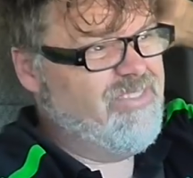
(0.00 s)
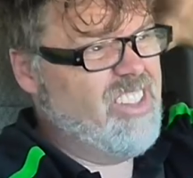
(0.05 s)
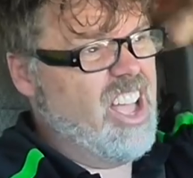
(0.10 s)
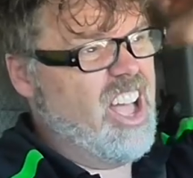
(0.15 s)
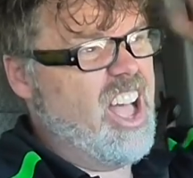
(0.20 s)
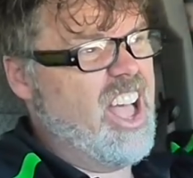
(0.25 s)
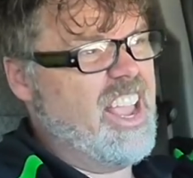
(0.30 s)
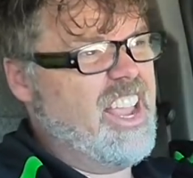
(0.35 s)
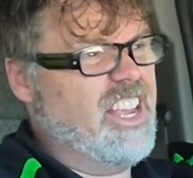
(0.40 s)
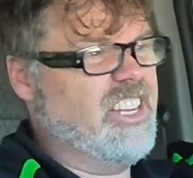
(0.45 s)

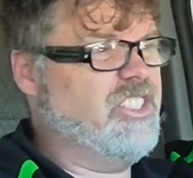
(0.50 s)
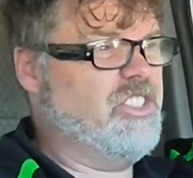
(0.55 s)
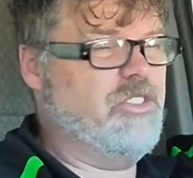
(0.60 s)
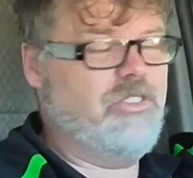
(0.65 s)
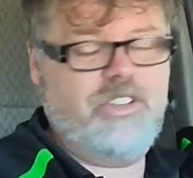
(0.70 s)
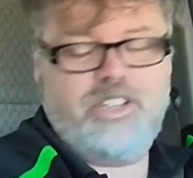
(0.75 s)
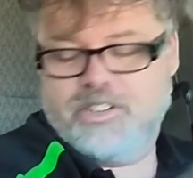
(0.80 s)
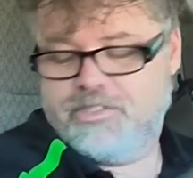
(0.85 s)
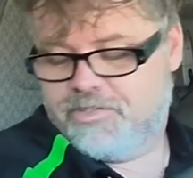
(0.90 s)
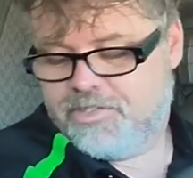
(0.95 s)
Nah, I get
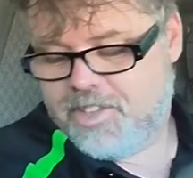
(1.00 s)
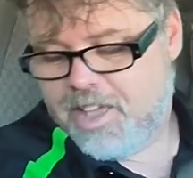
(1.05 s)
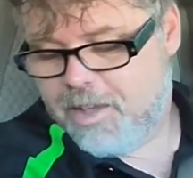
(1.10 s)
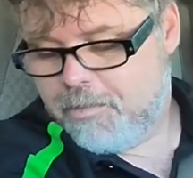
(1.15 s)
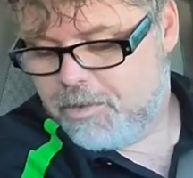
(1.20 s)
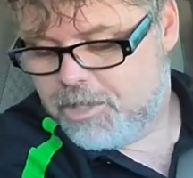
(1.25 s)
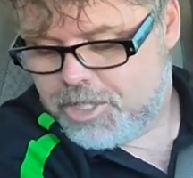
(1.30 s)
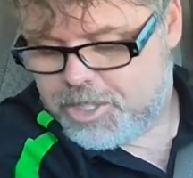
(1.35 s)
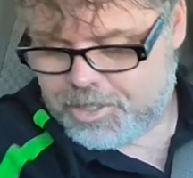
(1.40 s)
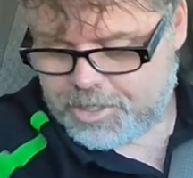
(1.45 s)
two good
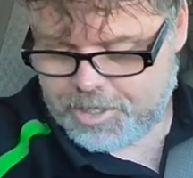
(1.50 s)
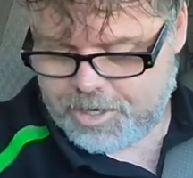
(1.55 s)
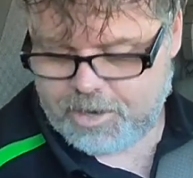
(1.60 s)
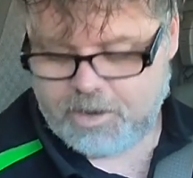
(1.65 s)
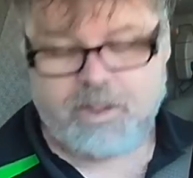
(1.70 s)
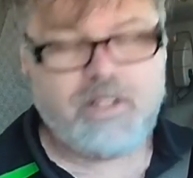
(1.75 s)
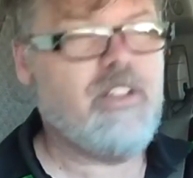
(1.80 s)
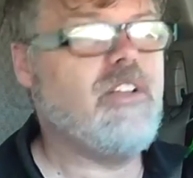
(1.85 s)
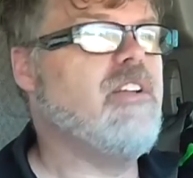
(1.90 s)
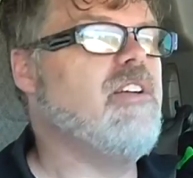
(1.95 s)
sandwiches
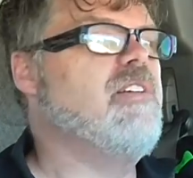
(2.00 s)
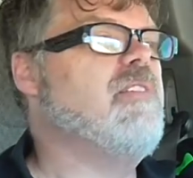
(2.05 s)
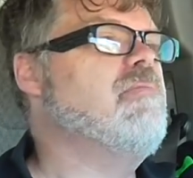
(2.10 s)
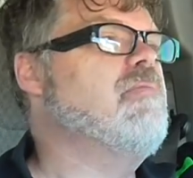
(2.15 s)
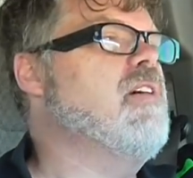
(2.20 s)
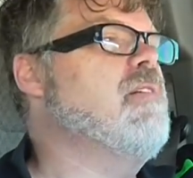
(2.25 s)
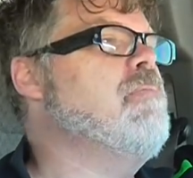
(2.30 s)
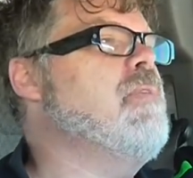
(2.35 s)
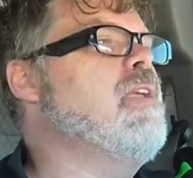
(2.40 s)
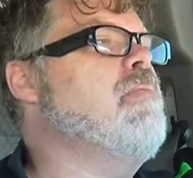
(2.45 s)
here.
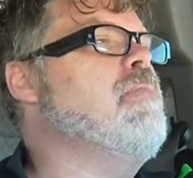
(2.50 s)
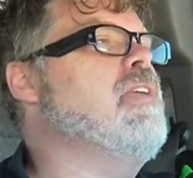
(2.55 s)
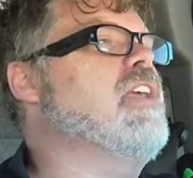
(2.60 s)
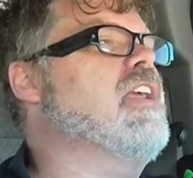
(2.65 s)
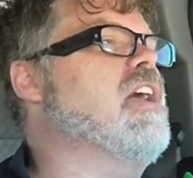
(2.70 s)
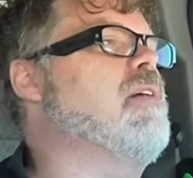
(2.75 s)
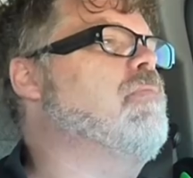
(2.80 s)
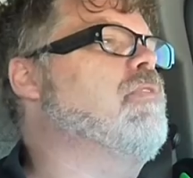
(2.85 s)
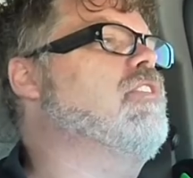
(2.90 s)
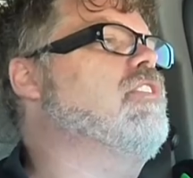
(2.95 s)
Mom made me a
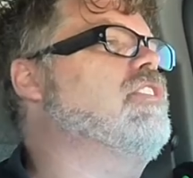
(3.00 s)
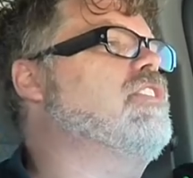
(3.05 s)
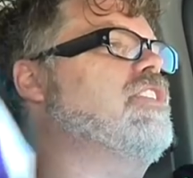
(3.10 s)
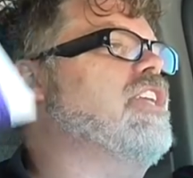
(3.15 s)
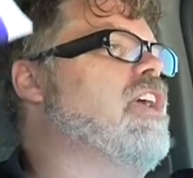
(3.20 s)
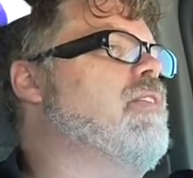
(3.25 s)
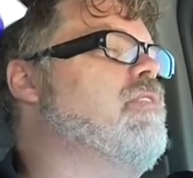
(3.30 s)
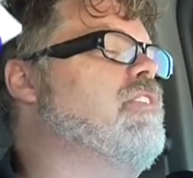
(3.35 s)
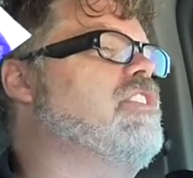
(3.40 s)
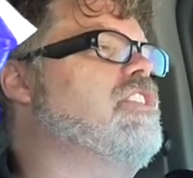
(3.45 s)
couple good
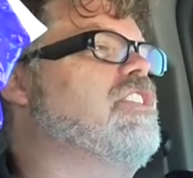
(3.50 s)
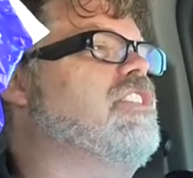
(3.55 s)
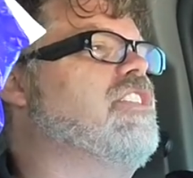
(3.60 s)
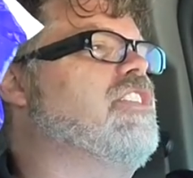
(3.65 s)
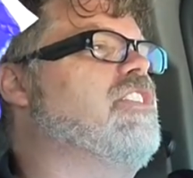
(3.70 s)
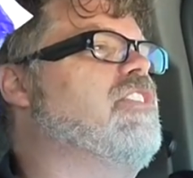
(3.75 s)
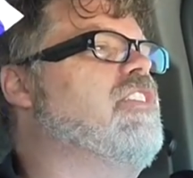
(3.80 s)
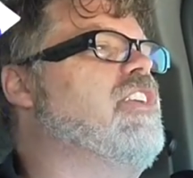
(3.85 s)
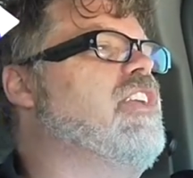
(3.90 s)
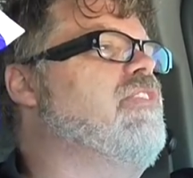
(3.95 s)
sandwiches,
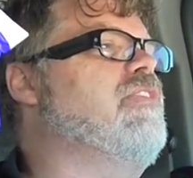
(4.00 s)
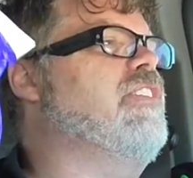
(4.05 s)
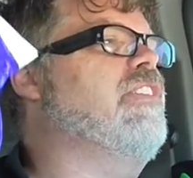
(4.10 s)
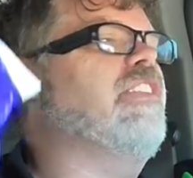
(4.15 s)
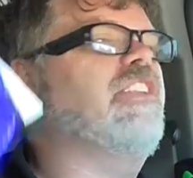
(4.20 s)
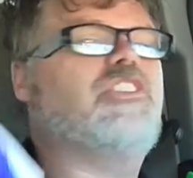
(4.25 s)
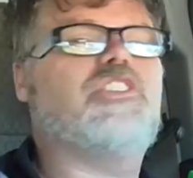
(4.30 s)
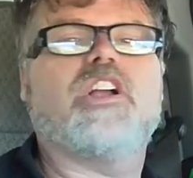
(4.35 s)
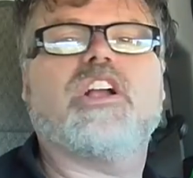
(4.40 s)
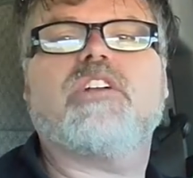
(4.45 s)
and they're eating
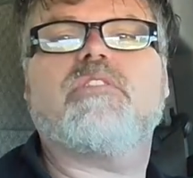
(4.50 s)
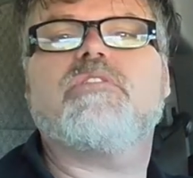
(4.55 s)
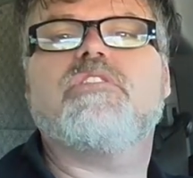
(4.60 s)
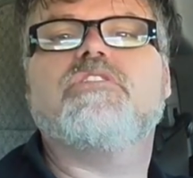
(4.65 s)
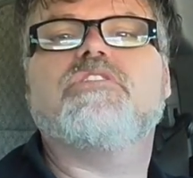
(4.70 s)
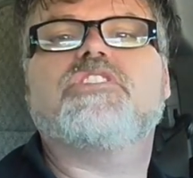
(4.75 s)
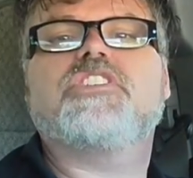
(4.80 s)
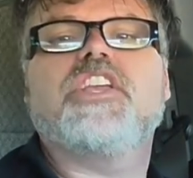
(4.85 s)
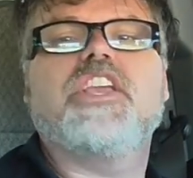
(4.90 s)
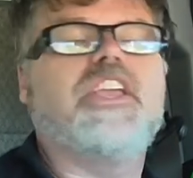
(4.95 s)
a
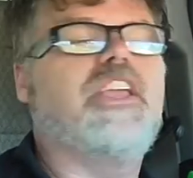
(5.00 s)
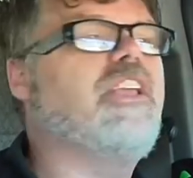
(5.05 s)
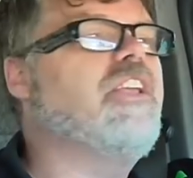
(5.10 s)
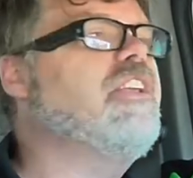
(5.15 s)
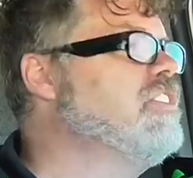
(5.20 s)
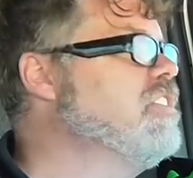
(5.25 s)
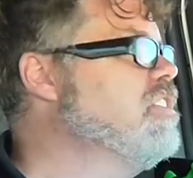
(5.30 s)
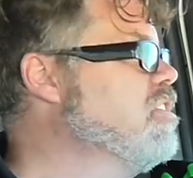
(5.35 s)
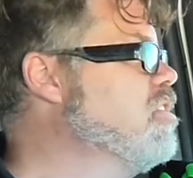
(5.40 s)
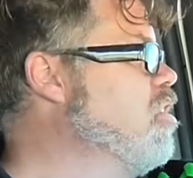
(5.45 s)
charcuterie.
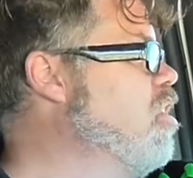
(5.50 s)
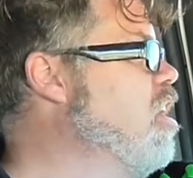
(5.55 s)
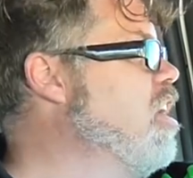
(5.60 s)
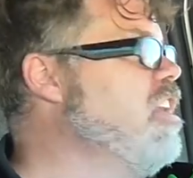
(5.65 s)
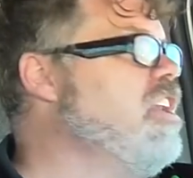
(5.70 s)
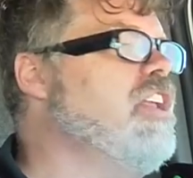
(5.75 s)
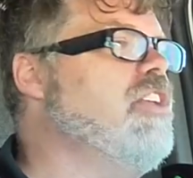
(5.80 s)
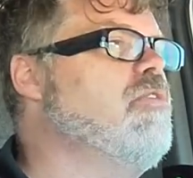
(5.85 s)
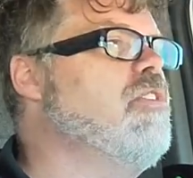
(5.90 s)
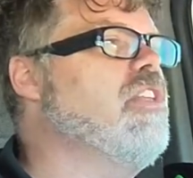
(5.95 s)
So all I
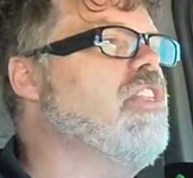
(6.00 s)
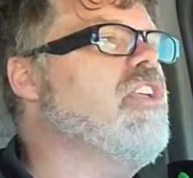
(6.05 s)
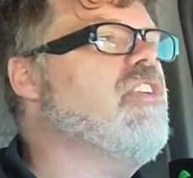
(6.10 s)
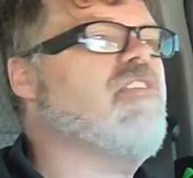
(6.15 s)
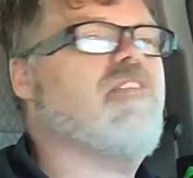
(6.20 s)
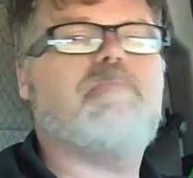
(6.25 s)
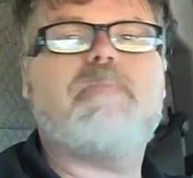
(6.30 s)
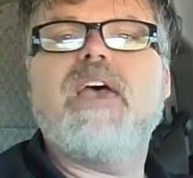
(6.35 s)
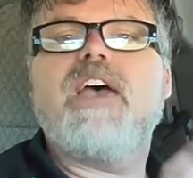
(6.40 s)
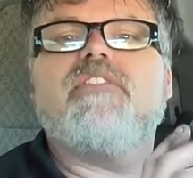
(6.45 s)
need really
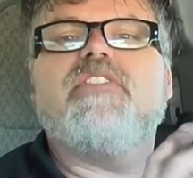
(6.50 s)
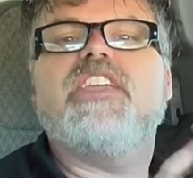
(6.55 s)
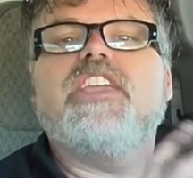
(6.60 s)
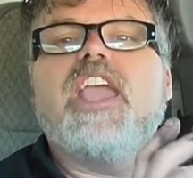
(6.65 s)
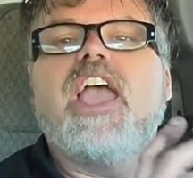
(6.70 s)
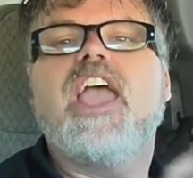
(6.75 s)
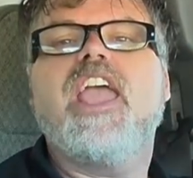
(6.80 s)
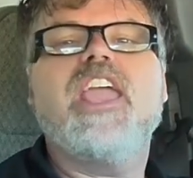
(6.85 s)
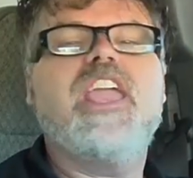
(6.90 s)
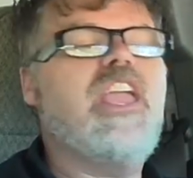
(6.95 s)
is a bevy,
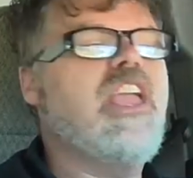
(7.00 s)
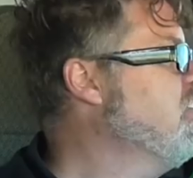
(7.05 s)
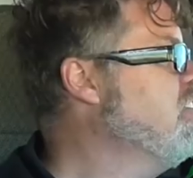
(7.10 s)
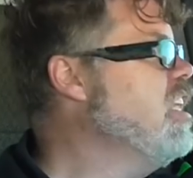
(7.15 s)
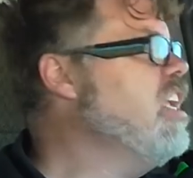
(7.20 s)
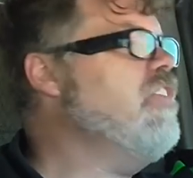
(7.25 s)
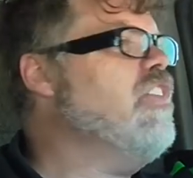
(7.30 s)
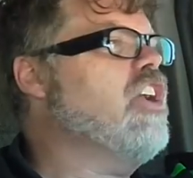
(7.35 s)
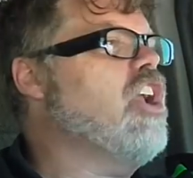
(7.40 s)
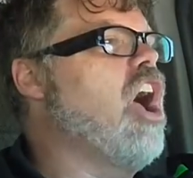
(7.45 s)
eh?
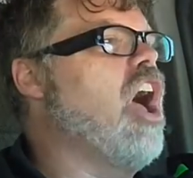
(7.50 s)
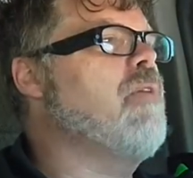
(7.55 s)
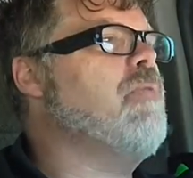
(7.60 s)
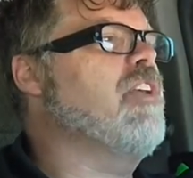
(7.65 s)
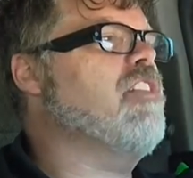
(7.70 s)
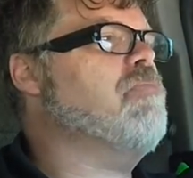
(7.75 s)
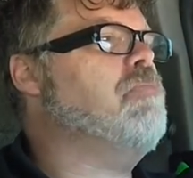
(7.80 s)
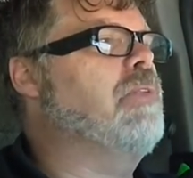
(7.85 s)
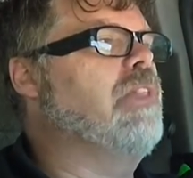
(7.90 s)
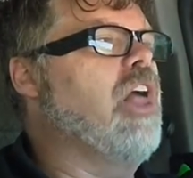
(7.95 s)
Leave your
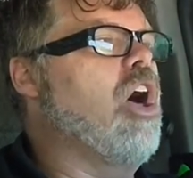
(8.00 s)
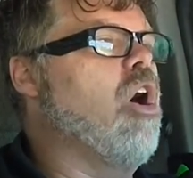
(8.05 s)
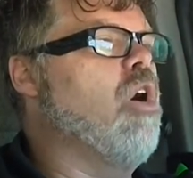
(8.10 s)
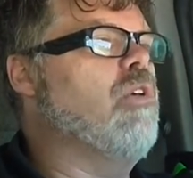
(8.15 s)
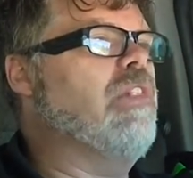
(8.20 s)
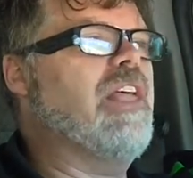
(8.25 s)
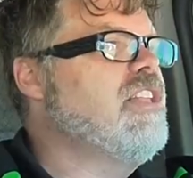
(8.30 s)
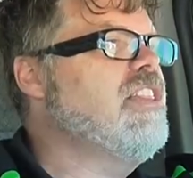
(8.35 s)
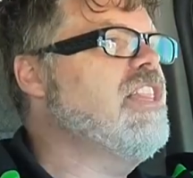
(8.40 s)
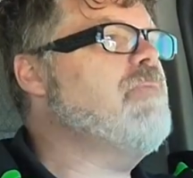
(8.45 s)
comments
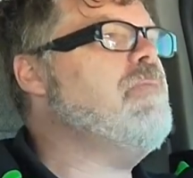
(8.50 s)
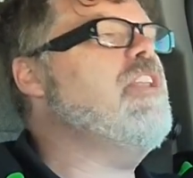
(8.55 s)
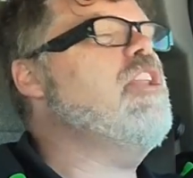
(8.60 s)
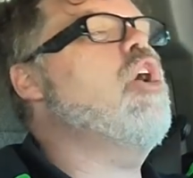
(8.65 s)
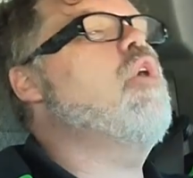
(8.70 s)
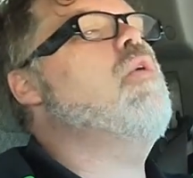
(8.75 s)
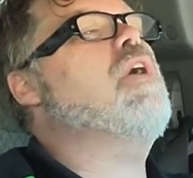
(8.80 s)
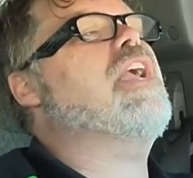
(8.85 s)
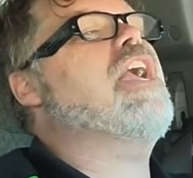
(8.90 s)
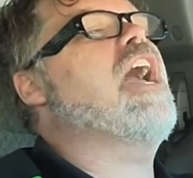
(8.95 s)
below. Let me
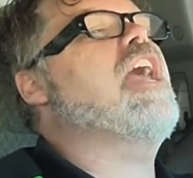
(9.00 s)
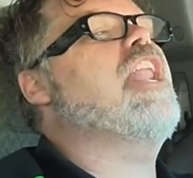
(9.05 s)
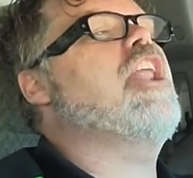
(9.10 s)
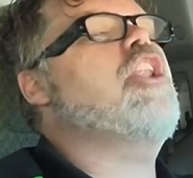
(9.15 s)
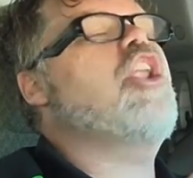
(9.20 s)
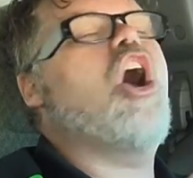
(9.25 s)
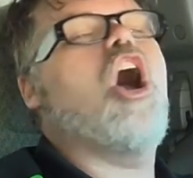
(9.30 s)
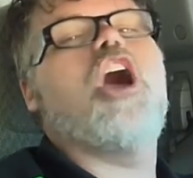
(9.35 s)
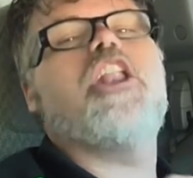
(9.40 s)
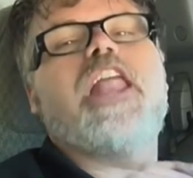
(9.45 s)
know what kind
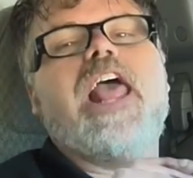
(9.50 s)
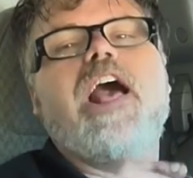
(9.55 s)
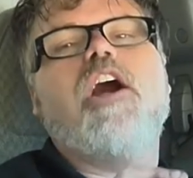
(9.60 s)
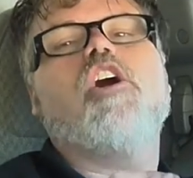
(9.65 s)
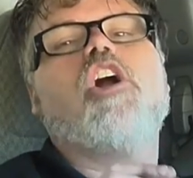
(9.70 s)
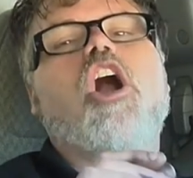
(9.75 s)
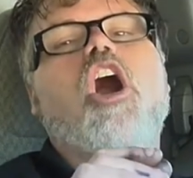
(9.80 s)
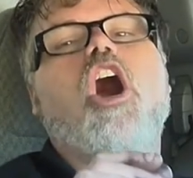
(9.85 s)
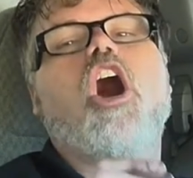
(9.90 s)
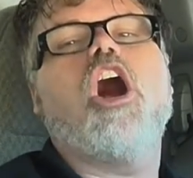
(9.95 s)
of
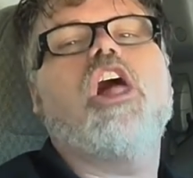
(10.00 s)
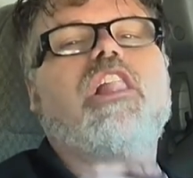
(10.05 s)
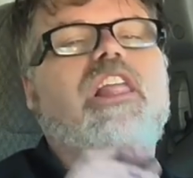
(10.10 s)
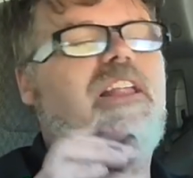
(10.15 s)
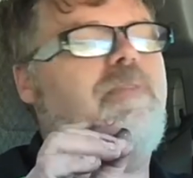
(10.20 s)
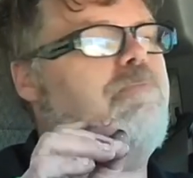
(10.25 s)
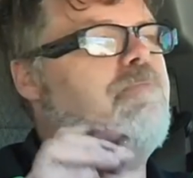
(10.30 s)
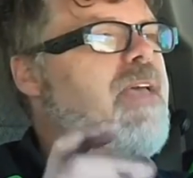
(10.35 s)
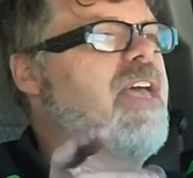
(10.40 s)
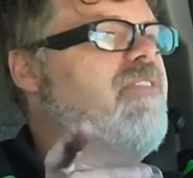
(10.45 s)

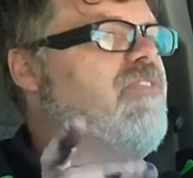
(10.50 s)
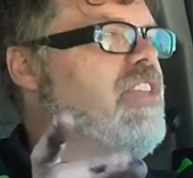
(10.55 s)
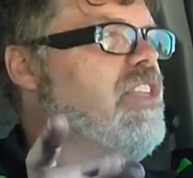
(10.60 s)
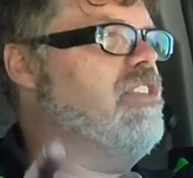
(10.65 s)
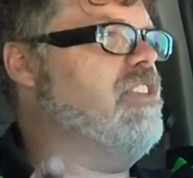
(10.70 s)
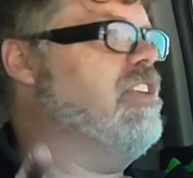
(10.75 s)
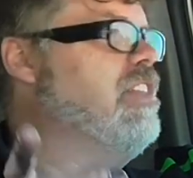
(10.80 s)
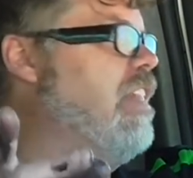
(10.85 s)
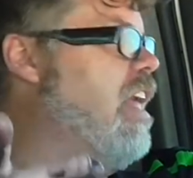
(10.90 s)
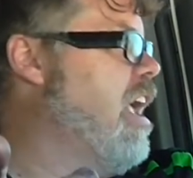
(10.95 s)
non-alcoholic
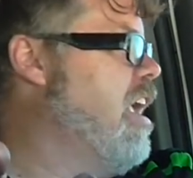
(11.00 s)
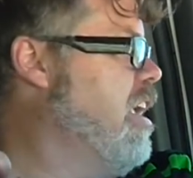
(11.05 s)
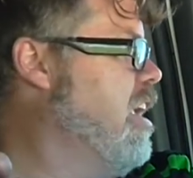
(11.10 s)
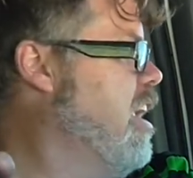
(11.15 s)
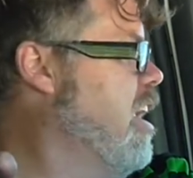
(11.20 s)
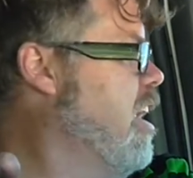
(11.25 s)
bevies you like.